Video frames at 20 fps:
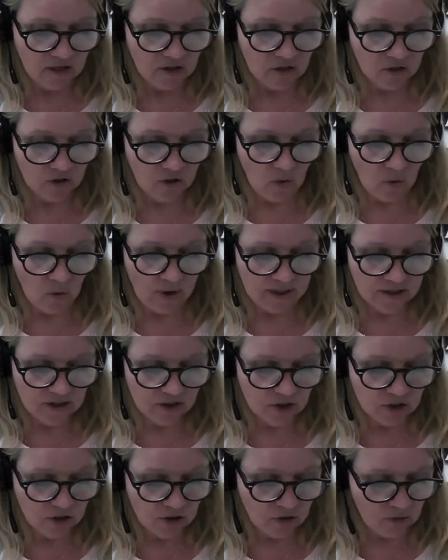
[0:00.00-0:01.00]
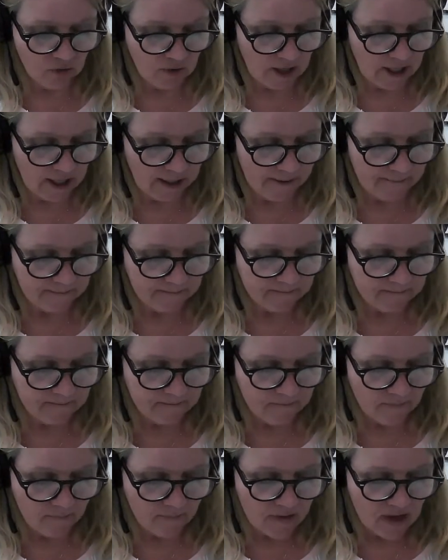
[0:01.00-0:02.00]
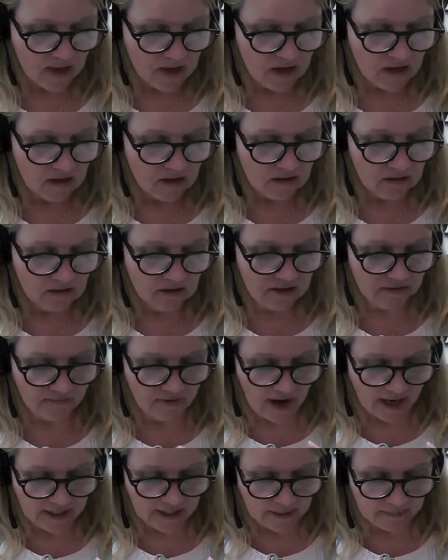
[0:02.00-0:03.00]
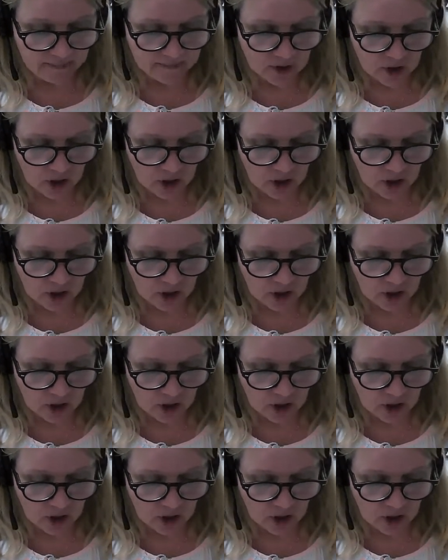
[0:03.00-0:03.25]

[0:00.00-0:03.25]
You're going to divide up